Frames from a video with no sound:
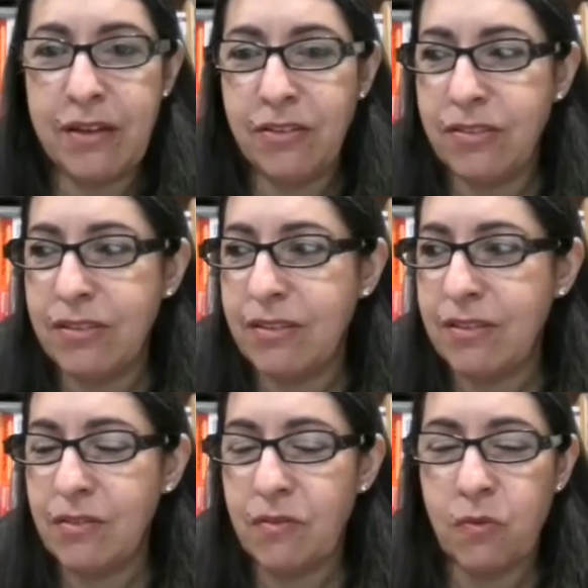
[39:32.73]
just
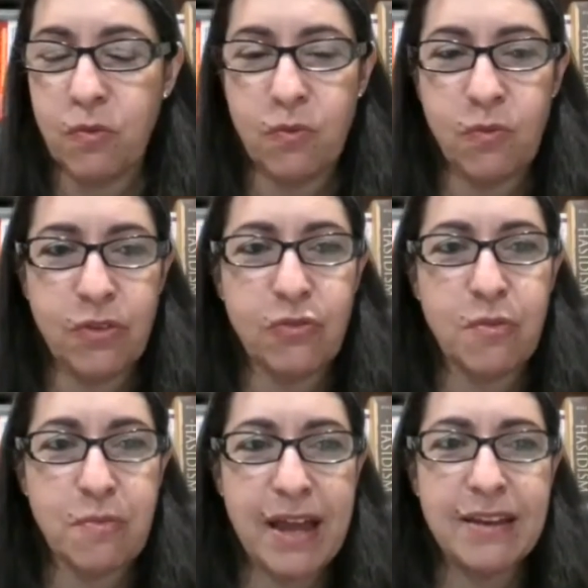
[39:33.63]
was
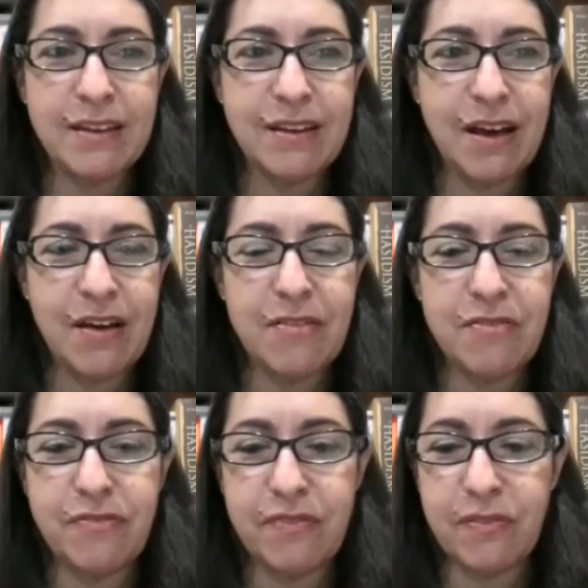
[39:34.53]
reminded of,